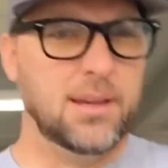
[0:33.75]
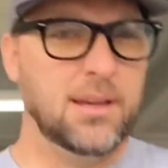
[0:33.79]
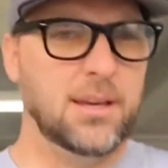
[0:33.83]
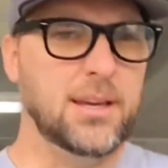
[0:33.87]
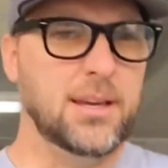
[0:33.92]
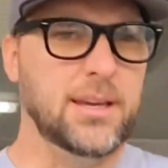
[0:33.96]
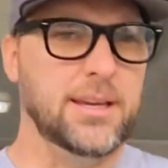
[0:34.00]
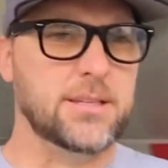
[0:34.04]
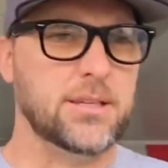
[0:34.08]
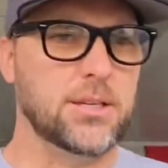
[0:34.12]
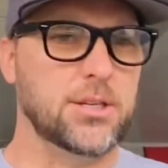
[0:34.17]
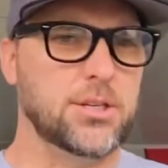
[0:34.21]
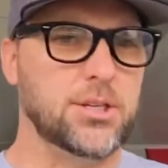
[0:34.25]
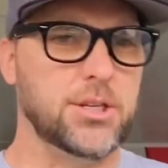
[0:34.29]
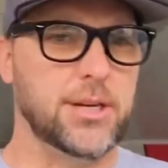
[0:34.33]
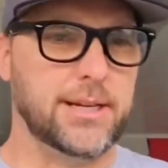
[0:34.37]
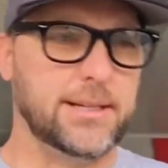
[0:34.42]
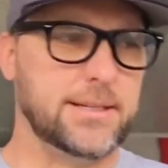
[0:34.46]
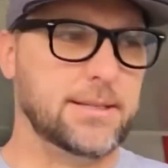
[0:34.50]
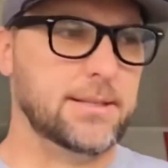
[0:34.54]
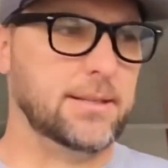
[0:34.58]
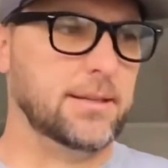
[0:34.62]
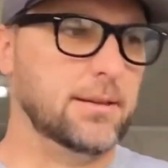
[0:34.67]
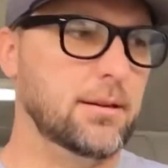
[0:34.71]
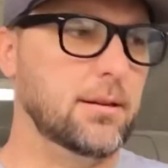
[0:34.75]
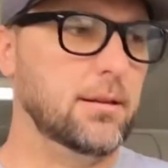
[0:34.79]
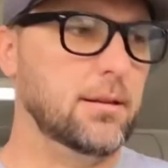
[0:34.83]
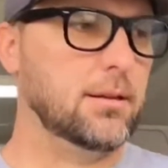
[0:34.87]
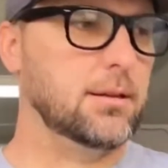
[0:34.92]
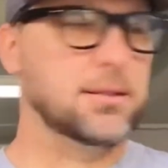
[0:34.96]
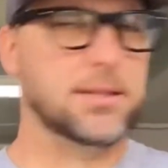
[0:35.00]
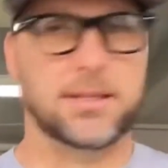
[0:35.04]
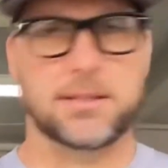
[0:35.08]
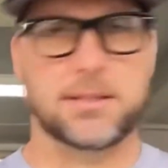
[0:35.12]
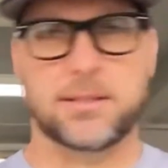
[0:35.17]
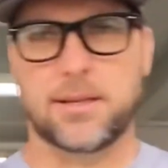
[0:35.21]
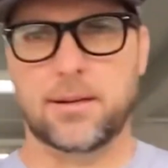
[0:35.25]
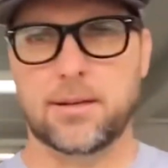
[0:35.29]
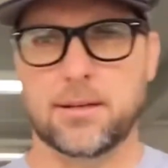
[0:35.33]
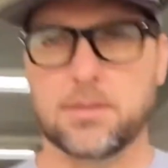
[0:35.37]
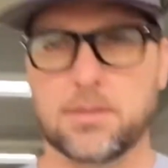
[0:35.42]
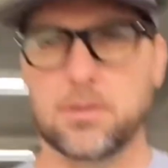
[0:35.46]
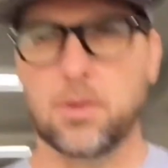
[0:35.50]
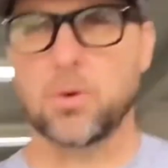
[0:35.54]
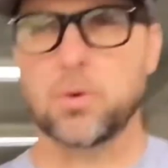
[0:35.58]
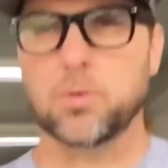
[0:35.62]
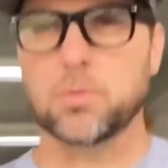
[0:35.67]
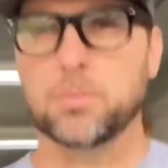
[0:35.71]
He suggested, since it is
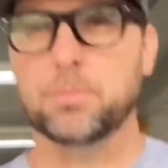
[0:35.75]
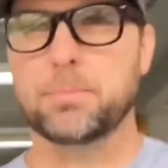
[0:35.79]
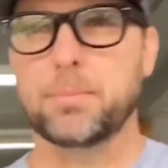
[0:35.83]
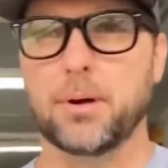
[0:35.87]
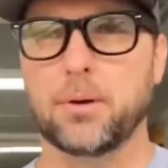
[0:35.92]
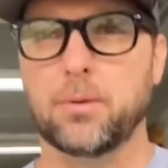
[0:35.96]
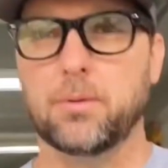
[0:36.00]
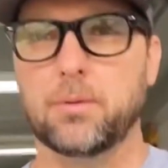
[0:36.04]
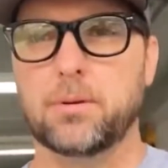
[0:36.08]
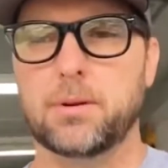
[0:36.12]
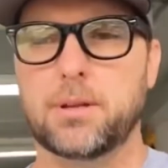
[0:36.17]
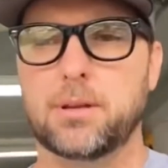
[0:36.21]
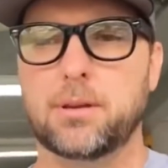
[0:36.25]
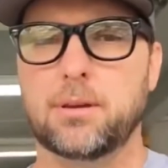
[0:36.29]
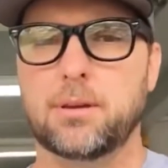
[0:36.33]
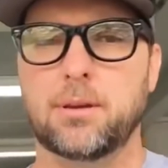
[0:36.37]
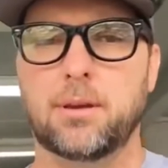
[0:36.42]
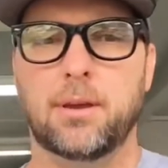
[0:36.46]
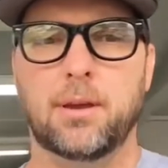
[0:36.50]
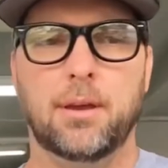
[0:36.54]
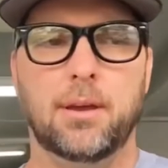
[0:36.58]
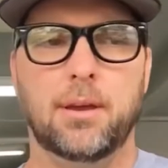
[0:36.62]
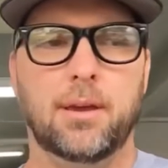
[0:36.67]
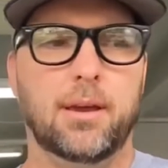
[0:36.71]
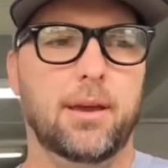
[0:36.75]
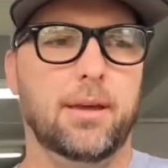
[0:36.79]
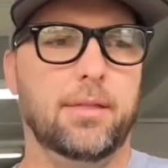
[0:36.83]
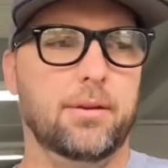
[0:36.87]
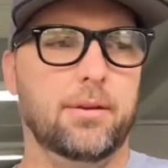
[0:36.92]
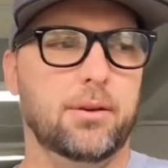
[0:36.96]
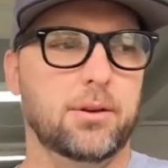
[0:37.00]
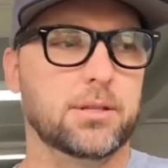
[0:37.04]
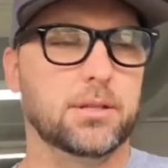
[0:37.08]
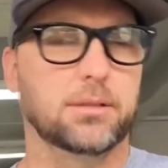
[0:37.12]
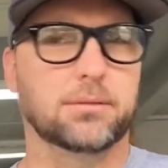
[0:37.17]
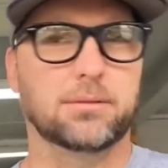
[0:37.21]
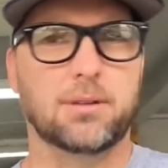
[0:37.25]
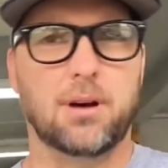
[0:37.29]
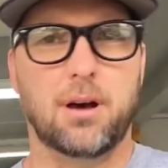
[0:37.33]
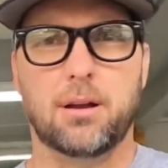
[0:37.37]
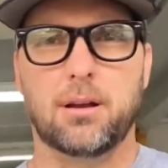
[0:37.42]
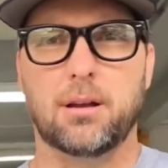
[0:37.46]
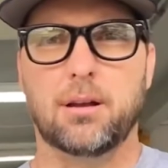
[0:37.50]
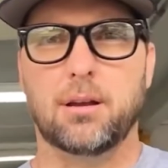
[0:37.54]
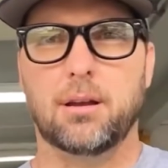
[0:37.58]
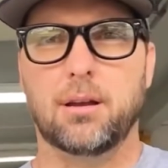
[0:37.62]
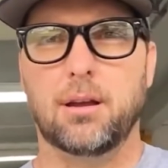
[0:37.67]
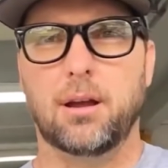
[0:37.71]
an old boat and there's a lot
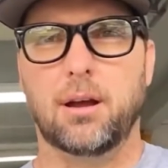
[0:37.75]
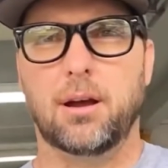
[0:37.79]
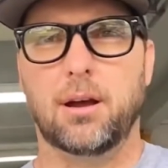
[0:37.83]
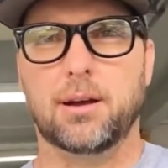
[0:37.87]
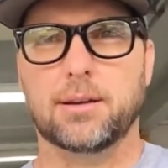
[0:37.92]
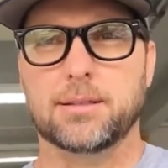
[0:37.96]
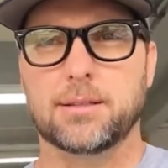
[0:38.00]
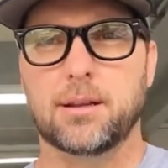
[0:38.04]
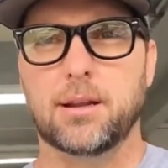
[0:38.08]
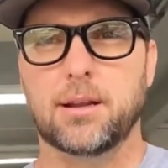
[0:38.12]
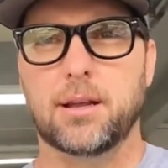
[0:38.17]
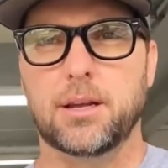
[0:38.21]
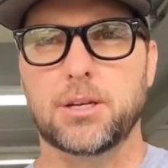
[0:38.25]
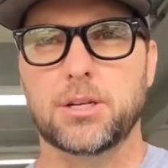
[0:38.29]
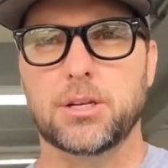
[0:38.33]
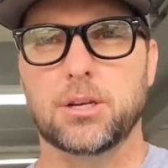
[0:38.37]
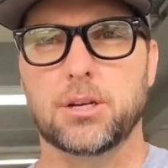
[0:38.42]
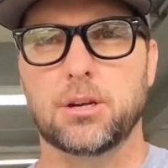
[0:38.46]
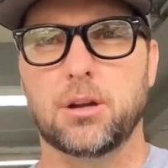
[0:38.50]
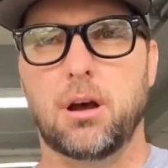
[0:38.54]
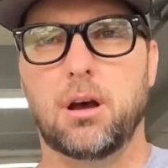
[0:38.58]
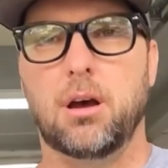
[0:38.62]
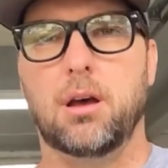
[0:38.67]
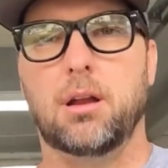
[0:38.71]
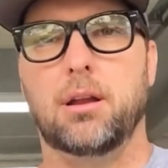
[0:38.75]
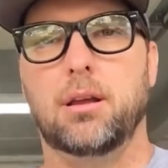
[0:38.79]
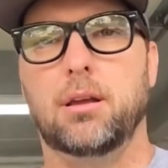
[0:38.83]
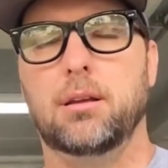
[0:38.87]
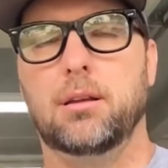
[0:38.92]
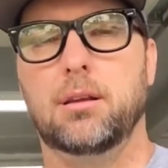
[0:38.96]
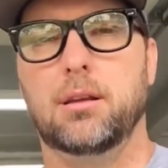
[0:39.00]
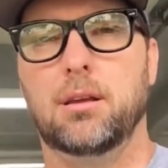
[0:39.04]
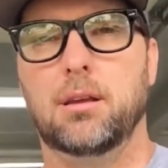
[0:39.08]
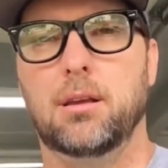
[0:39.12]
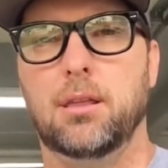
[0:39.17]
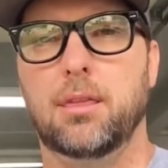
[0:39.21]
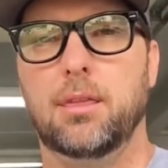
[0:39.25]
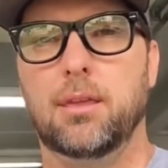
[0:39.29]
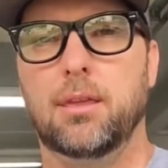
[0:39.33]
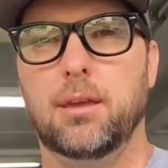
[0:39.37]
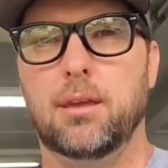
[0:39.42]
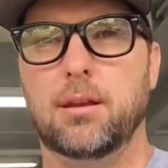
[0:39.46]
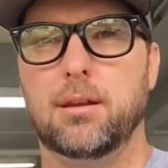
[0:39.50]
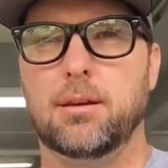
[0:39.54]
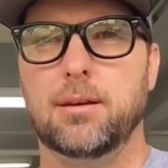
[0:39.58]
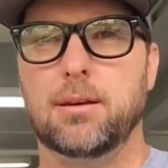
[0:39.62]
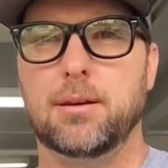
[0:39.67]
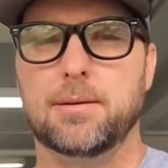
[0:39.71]
of oxidation on it,
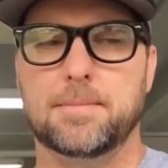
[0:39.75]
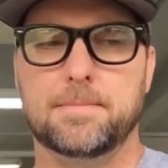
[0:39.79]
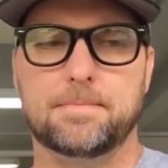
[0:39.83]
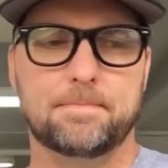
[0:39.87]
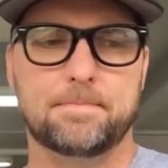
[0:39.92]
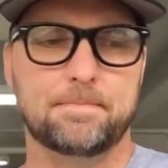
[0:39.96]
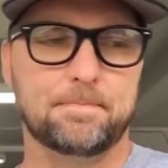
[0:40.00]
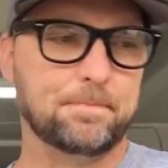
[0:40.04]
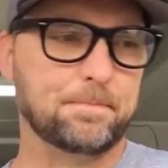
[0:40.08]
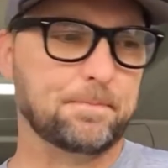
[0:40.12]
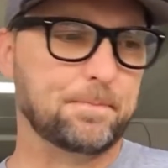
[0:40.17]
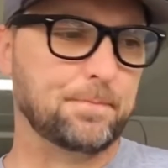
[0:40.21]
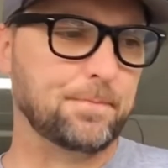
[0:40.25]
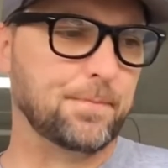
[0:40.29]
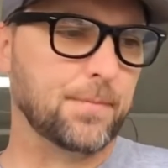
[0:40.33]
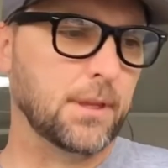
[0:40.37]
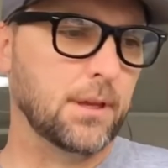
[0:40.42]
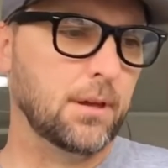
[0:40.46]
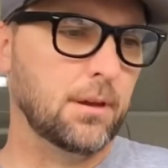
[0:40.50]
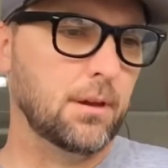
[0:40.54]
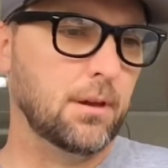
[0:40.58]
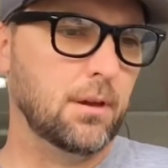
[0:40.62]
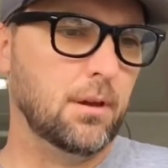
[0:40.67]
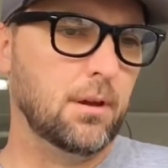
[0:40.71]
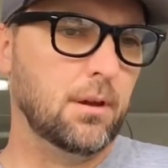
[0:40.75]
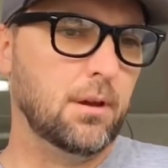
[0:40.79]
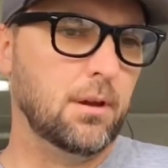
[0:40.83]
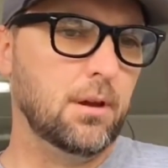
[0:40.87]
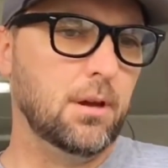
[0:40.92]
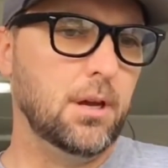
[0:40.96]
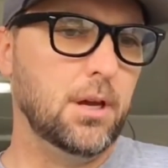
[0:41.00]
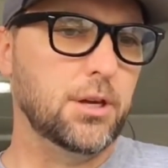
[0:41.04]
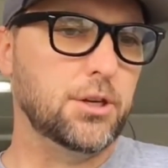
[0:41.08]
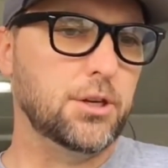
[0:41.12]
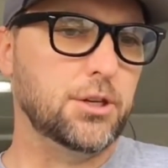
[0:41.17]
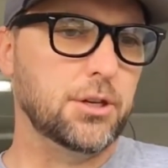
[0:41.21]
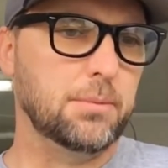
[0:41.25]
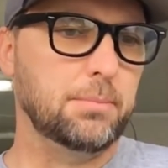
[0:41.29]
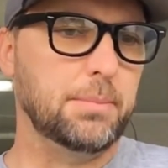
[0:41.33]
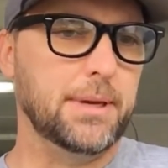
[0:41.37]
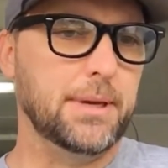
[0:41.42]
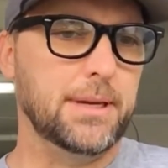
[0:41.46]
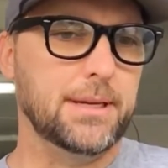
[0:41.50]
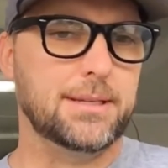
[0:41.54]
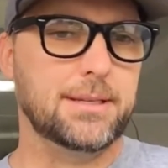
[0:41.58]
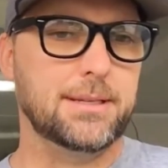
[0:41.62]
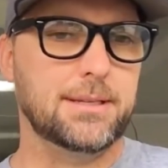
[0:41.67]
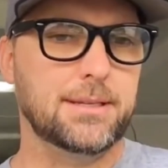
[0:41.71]
that it should
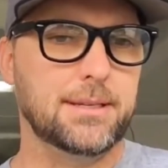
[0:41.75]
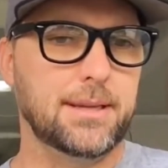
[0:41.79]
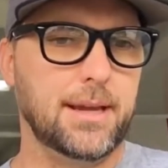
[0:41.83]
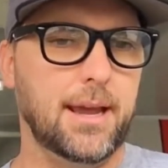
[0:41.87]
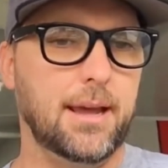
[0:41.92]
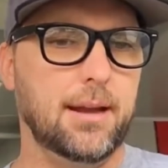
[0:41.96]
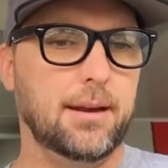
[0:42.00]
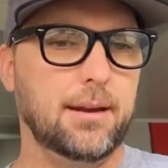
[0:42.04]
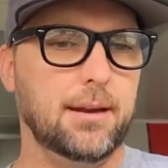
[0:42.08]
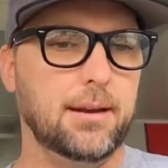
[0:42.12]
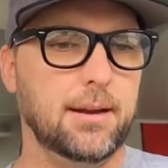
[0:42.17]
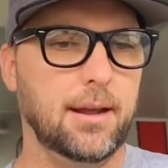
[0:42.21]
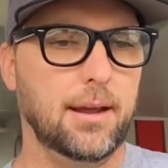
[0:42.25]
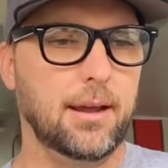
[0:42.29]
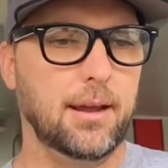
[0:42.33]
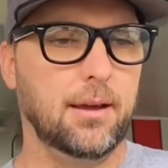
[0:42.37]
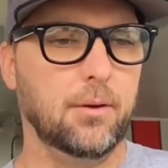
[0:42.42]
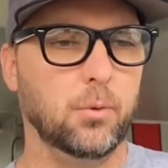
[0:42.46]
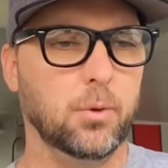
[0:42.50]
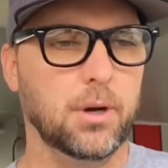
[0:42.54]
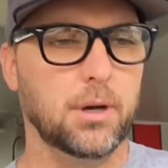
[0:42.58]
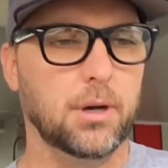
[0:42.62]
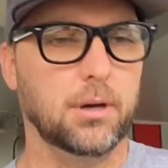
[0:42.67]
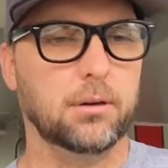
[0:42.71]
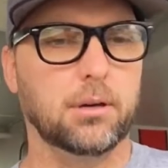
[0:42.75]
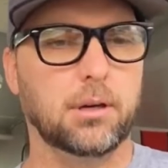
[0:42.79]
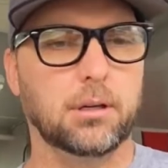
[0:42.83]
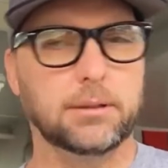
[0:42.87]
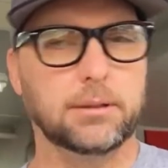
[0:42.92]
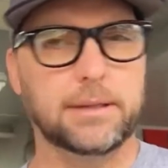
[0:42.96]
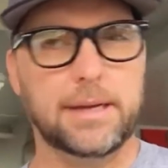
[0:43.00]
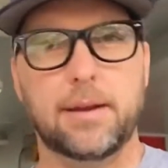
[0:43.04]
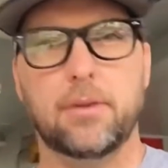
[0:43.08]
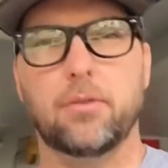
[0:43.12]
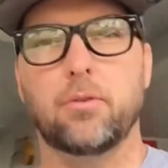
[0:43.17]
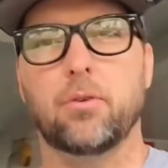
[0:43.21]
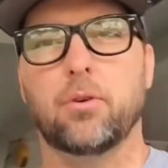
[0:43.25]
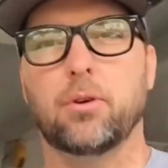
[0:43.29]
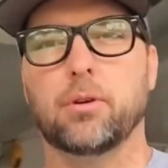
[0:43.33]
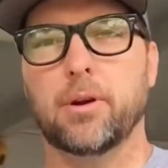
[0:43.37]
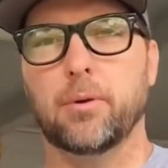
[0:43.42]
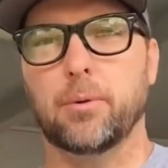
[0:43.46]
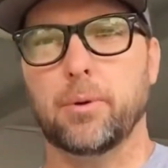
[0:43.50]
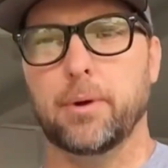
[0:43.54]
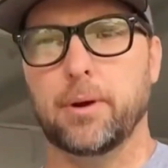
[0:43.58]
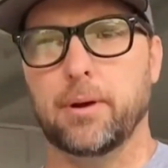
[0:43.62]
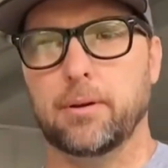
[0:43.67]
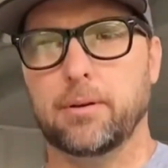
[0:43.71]
be sanded down, well, cleaned really well.